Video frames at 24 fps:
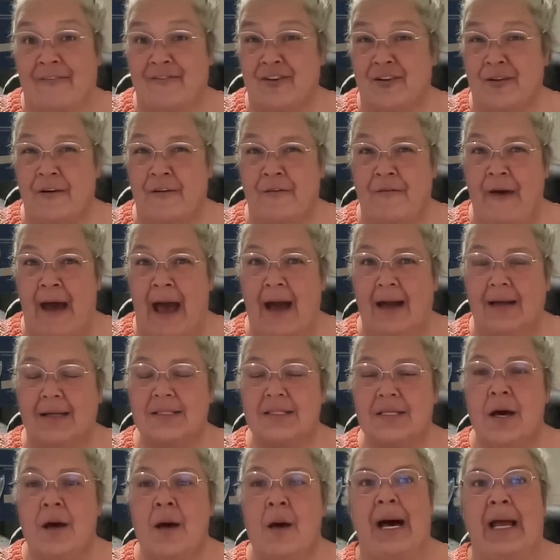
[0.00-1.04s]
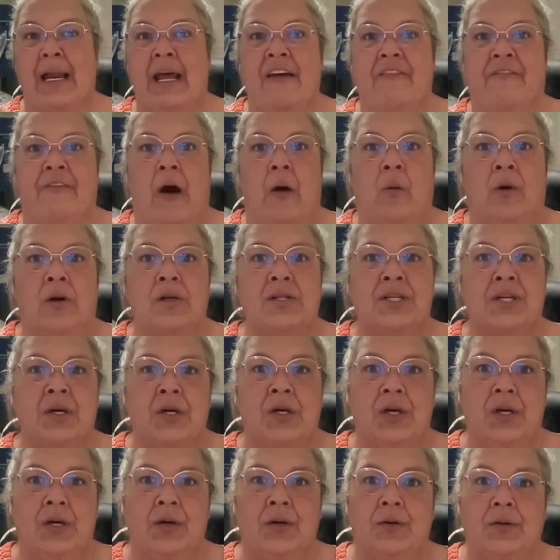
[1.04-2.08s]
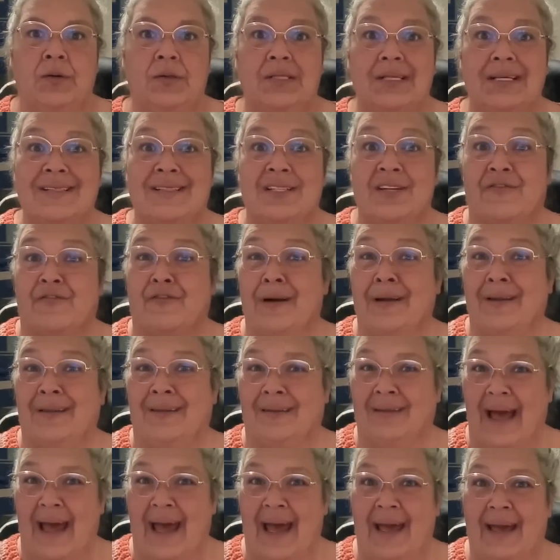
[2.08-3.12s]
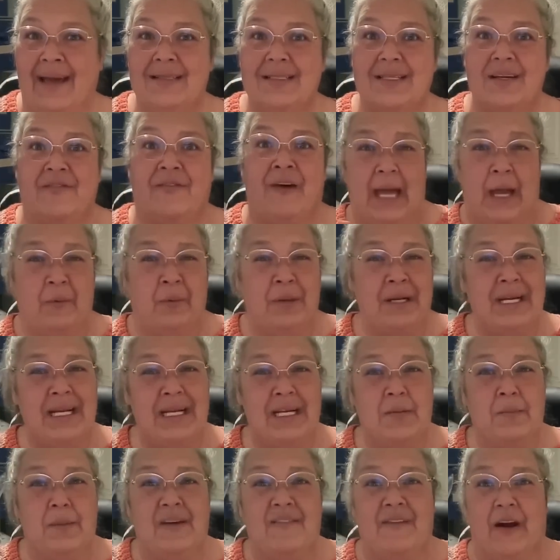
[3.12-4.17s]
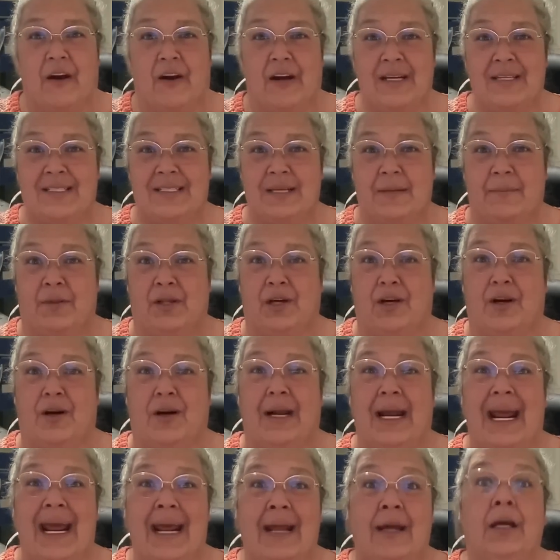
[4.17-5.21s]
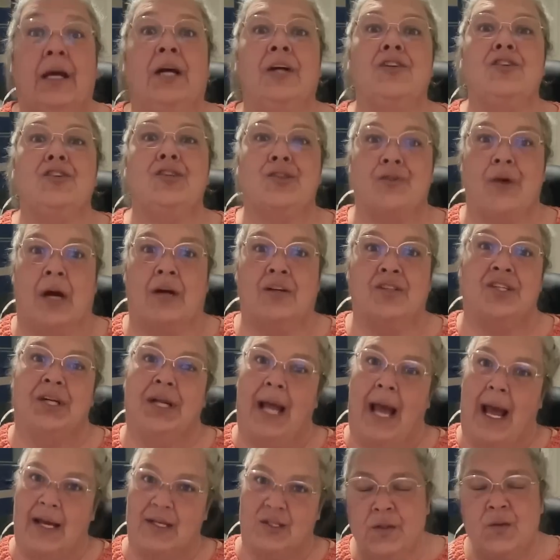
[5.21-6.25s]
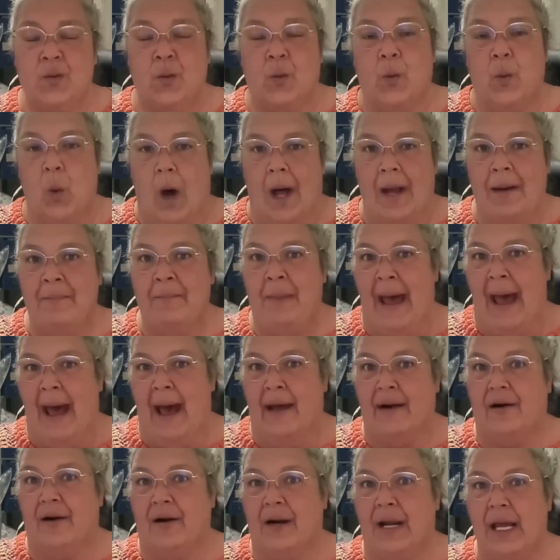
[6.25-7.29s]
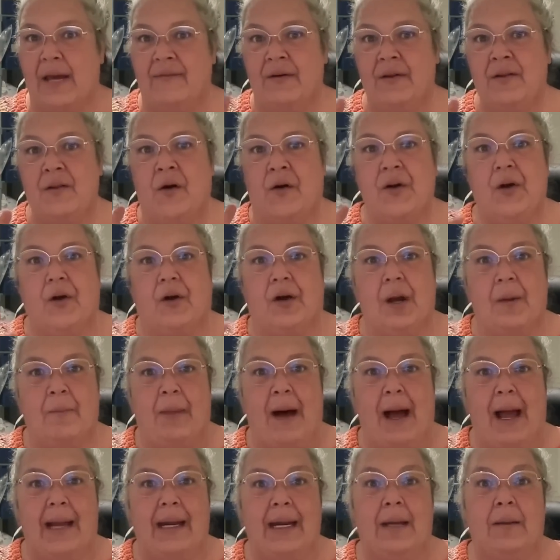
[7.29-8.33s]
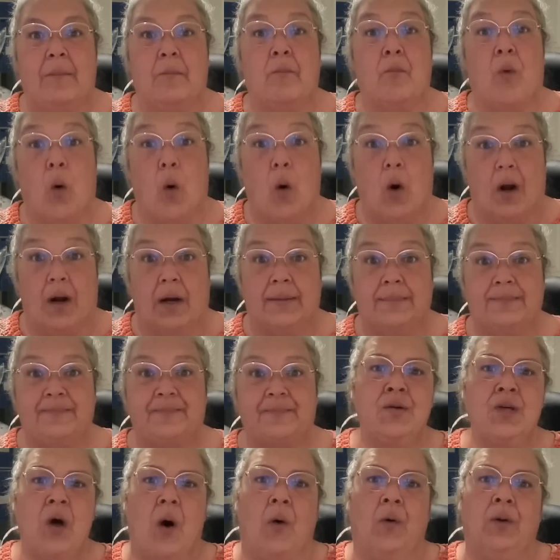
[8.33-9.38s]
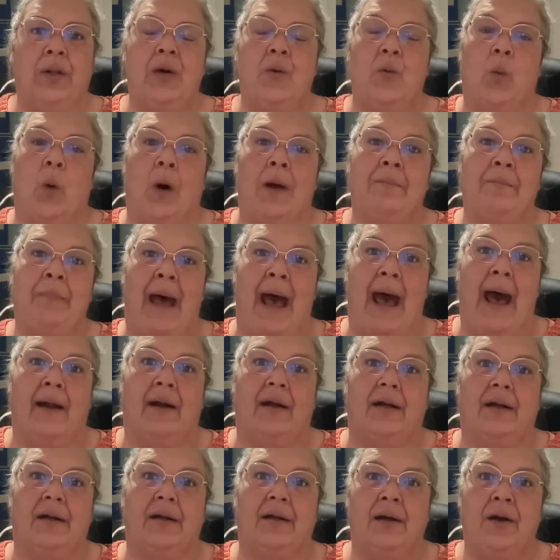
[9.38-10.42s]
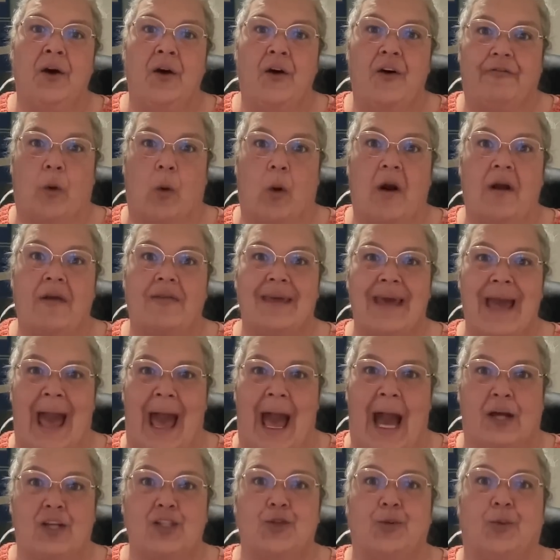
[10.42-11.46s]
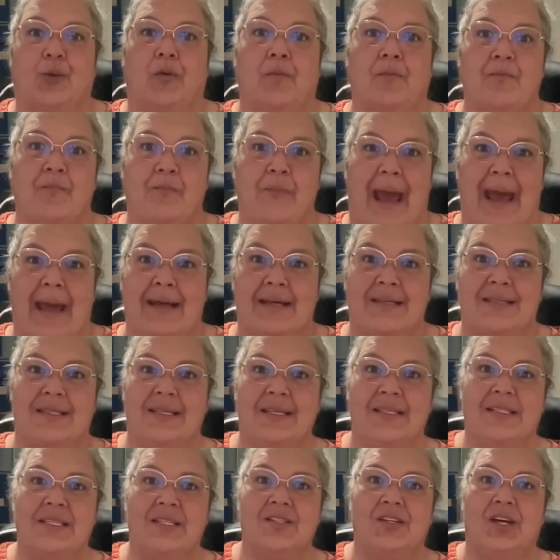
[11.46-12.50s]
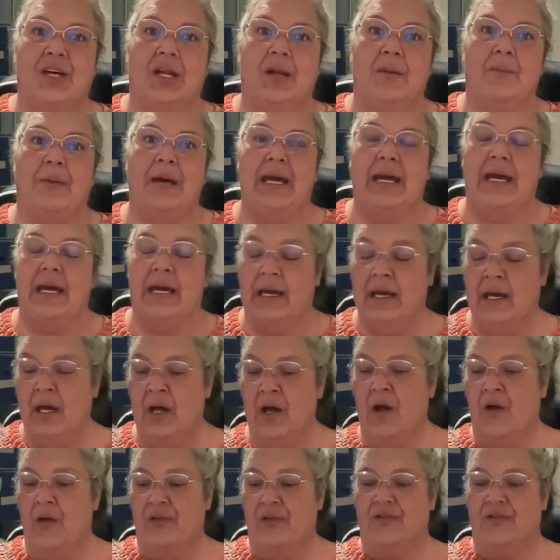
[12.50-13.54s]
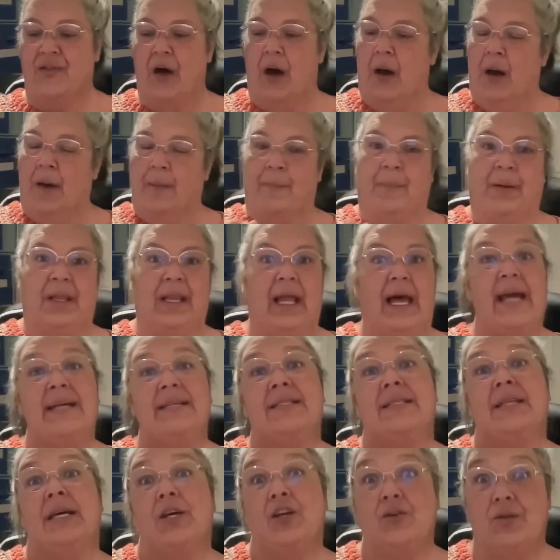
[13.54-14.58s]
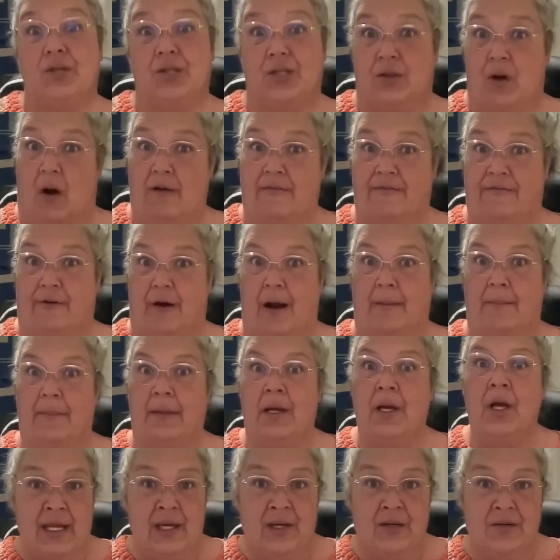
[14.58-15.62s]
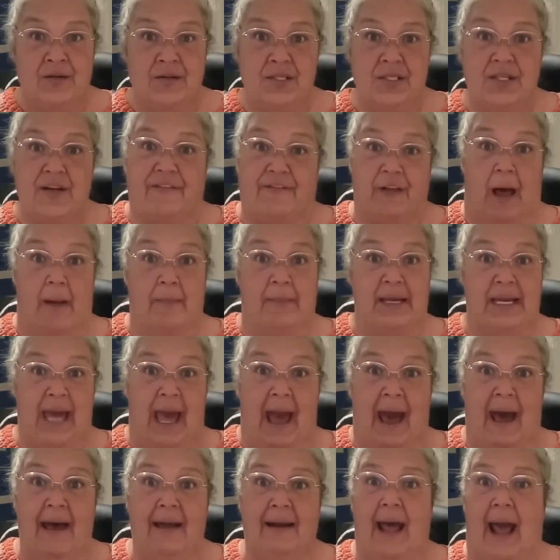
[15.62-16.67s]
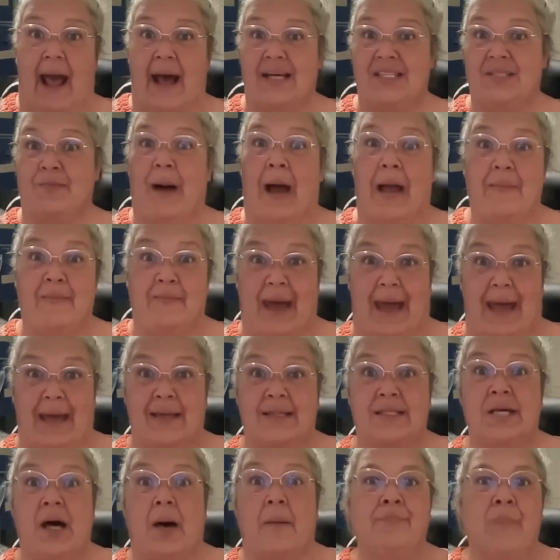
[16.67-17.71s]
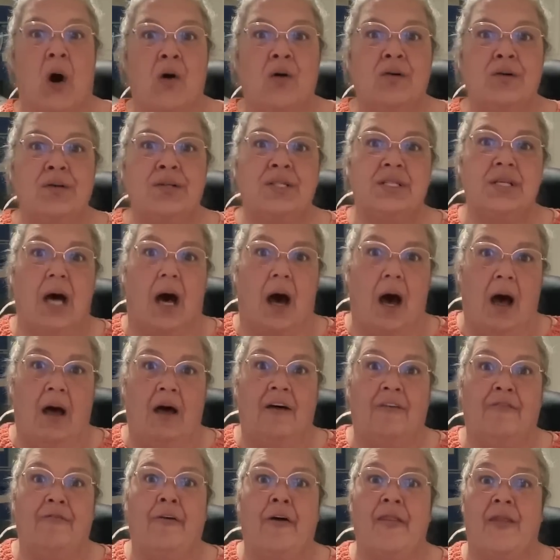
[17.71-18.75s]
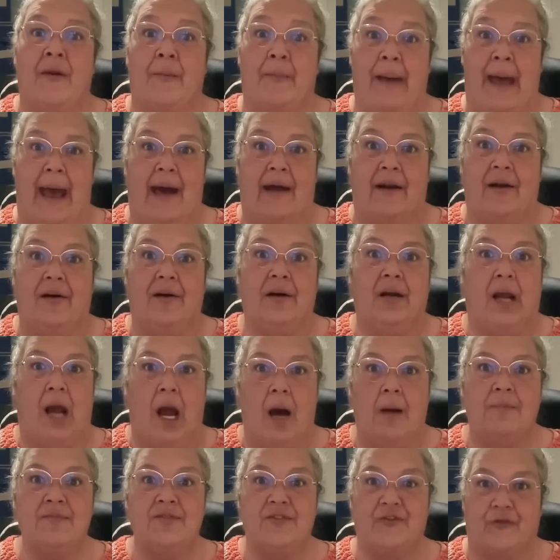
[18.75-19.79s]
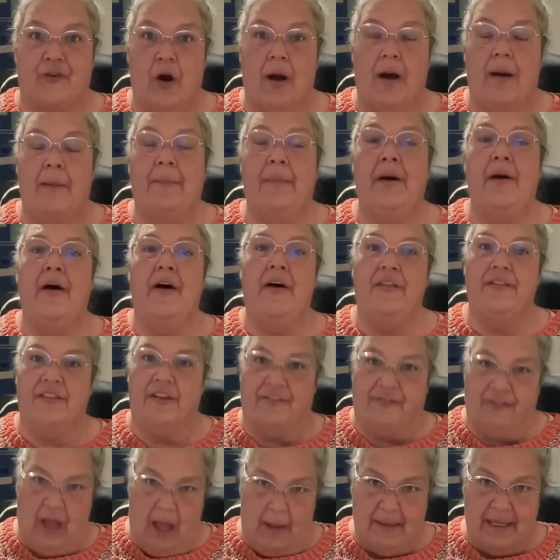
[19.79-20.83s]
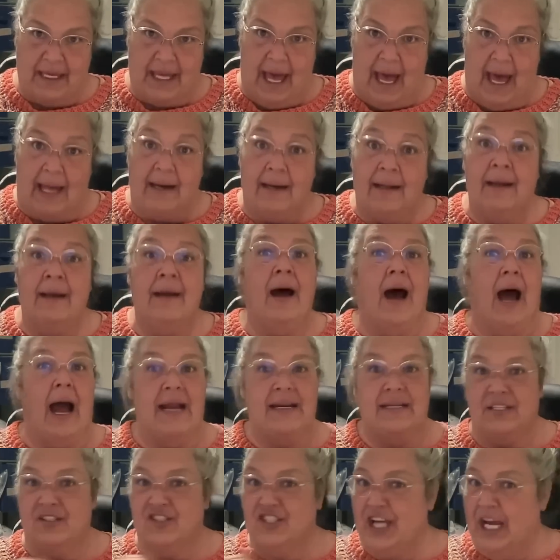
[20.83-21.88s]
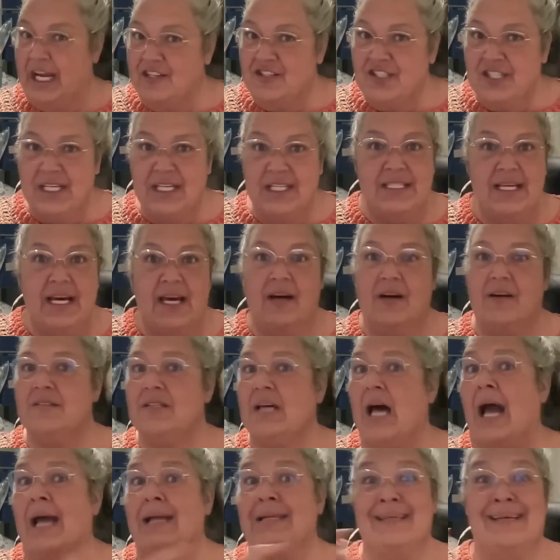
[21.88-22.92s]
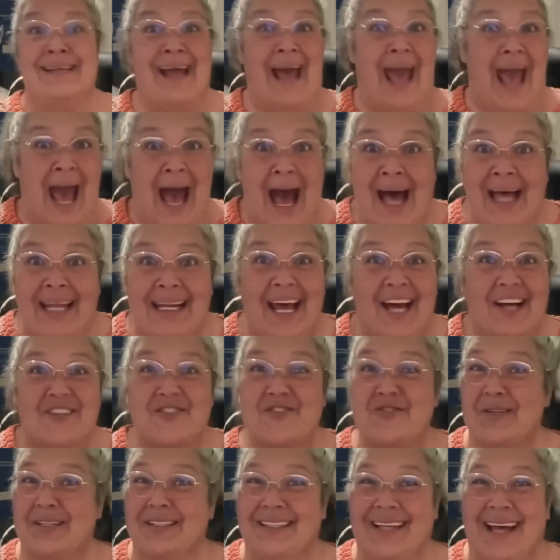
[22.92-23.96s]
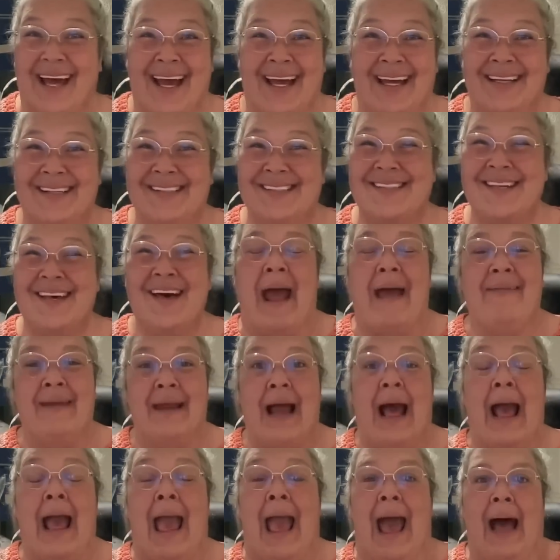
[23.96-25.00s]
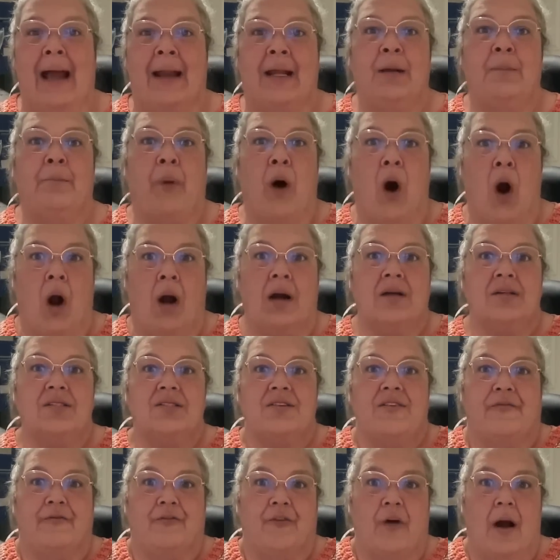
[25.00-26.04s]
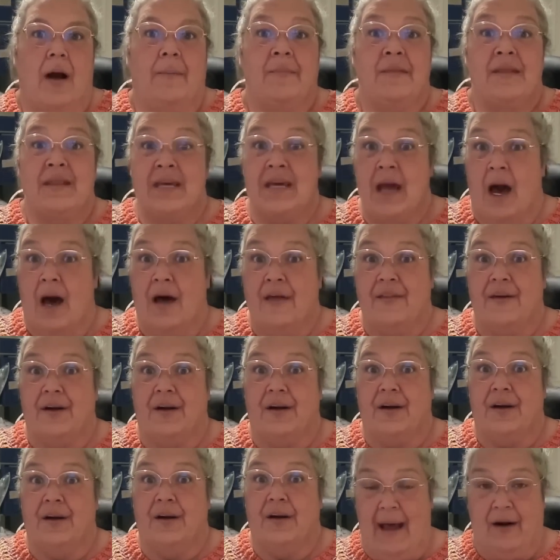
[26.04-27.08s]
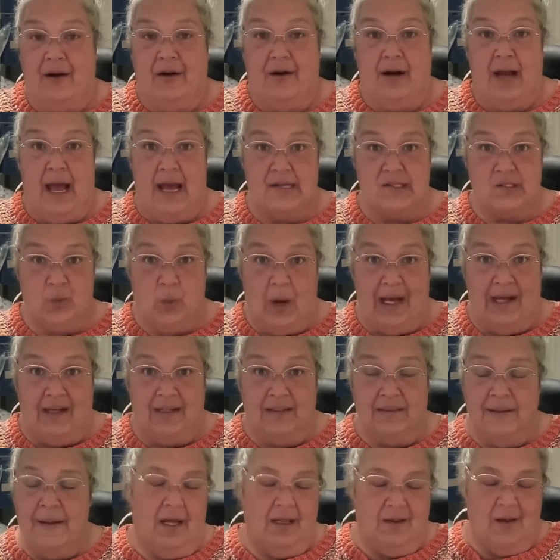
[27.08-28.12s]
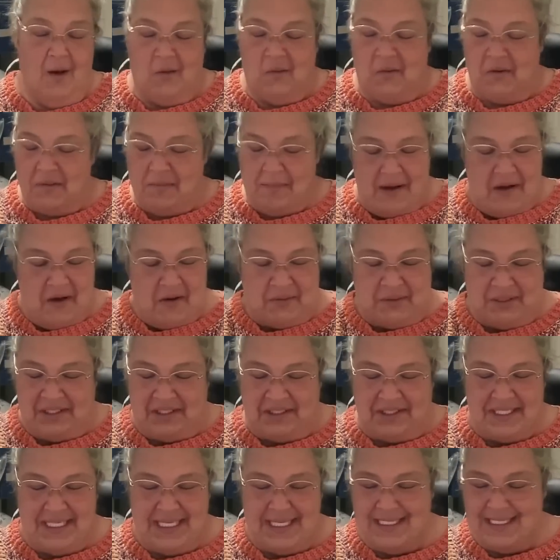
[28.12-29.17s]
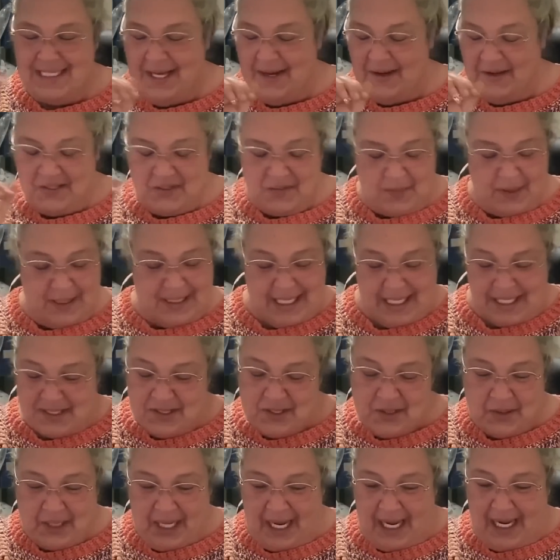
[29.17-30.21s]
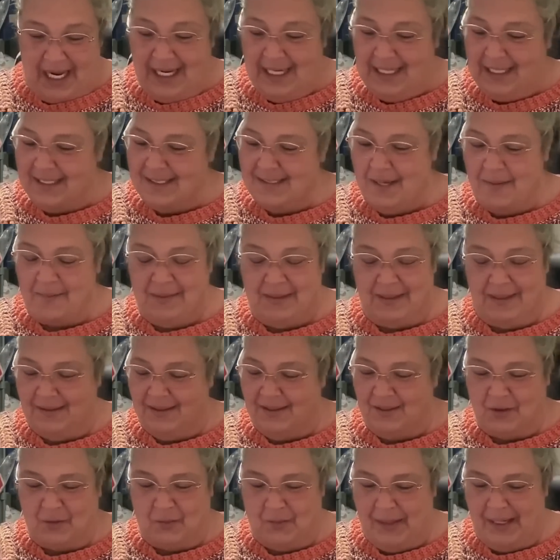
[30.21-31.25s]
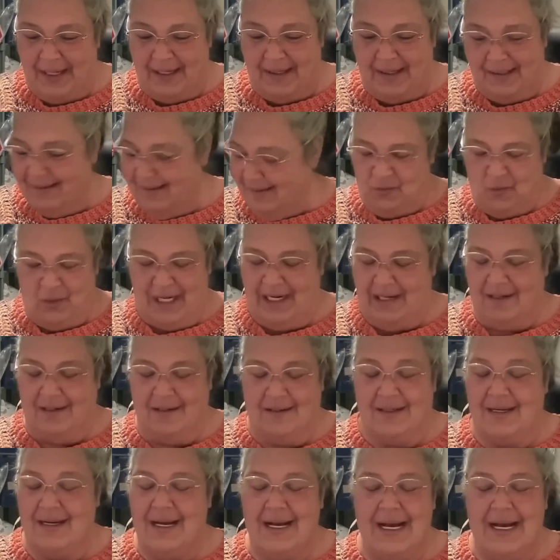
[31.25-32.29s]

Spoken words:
after the fact. But if I were to use different legs, they would need to be very similar in construction. Use one pattern, even though you're combining more, use only one pattern for the actual base. This is going to be the place that you start from. I use the floppy cat as my base. Most of the pattern comes from the floppy cat. I did change details, I did add extra legs, and then I added parts from the other pattern as well, along with my own little details, but that's okay because I'm a little bit weird